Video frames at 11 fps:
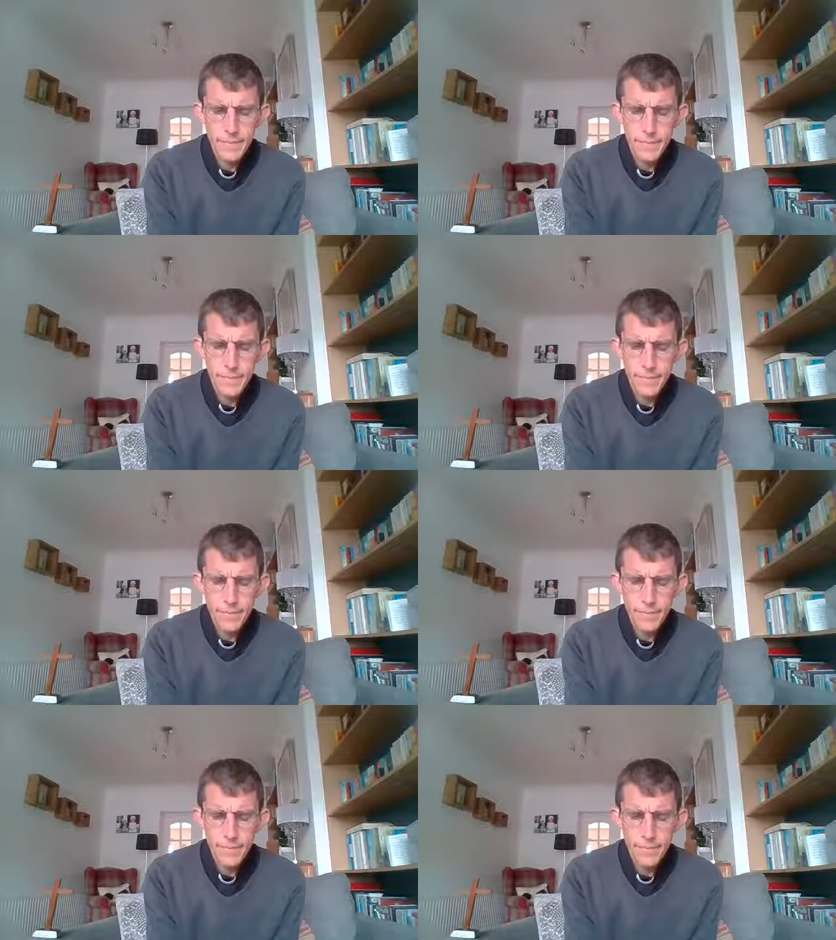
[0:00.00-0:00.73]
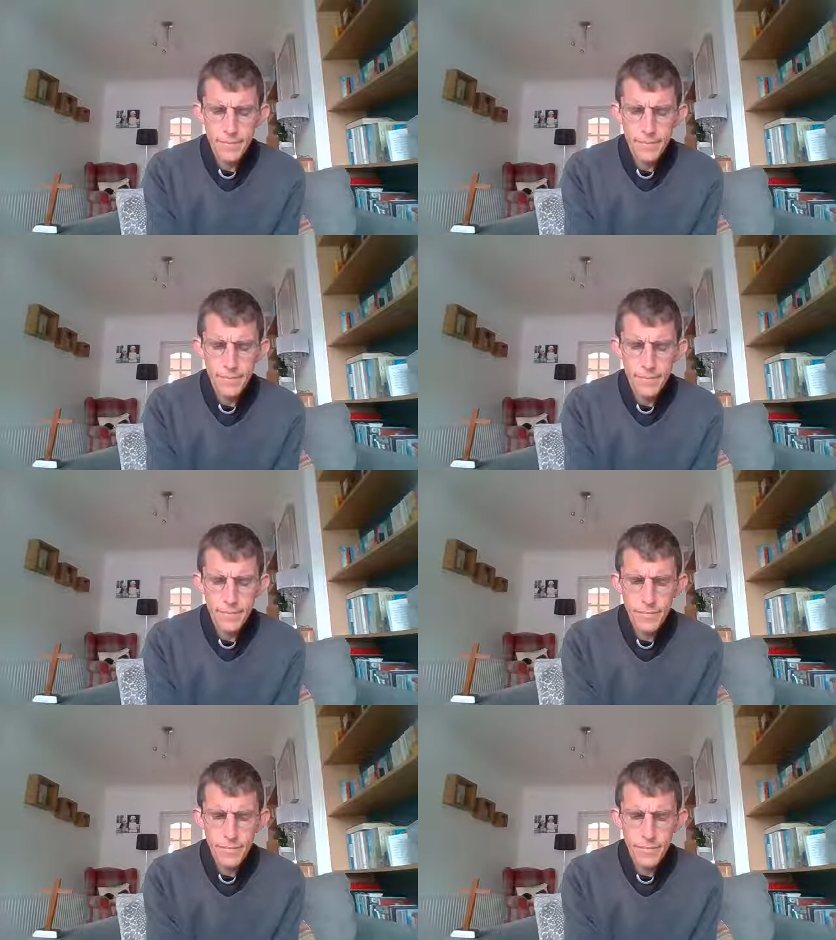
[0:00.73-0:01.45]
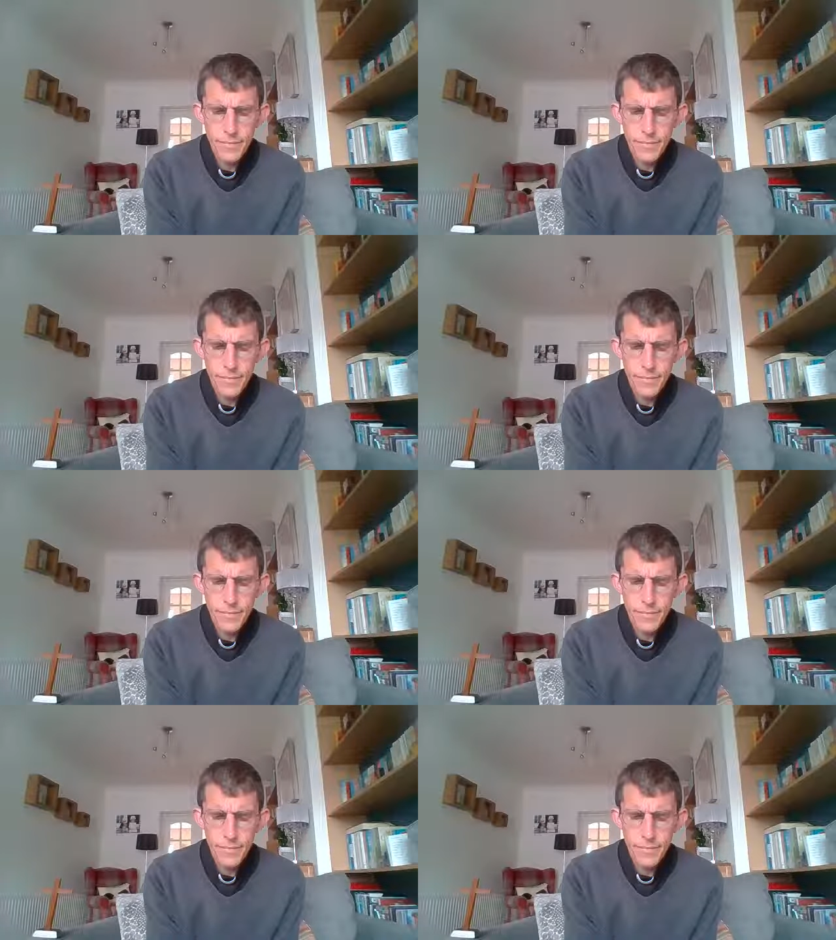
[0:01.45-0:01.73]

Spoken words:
Nothing is said.